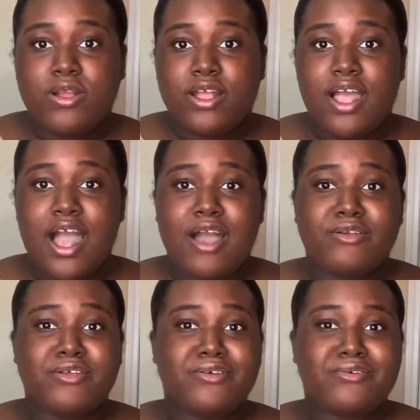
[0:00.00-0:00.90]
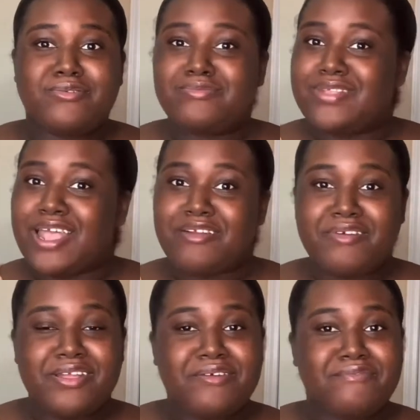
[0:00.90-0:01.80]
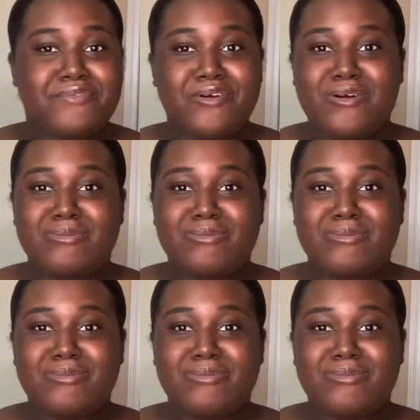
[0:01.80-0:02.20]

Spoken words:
how you decorate your room.